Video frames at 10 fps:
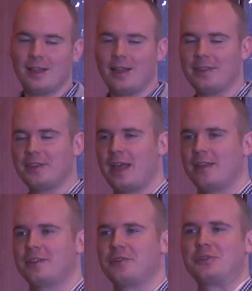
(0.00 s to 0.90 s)
And
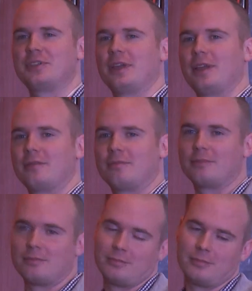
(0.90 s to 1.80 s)
then there's
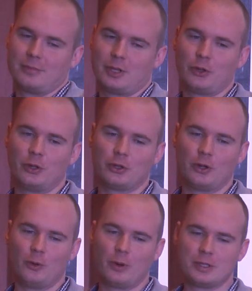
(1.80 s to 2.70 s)
not
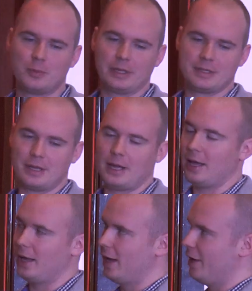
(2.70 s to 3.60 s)
always, but
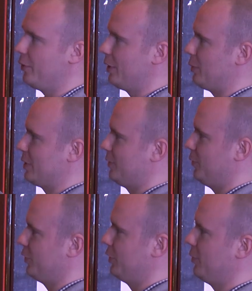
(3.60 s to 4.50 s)
a request
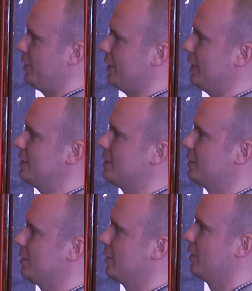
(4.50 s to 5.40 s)
for the retest.
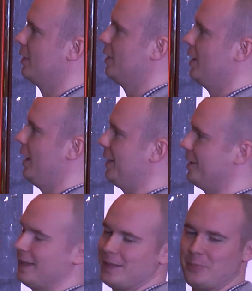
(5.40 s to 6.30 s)
And
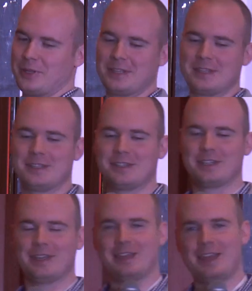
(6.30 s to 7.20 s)
then the pen tester
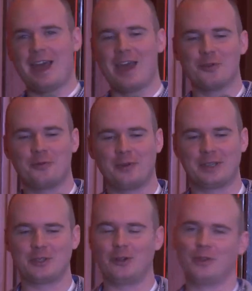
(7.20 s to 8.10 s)
say, yeah, you
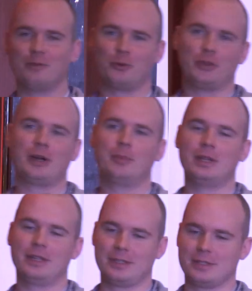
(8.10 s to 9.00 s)
fix all the
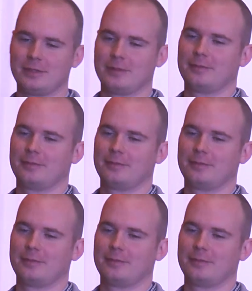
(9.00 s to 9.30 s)
vulnerabilities.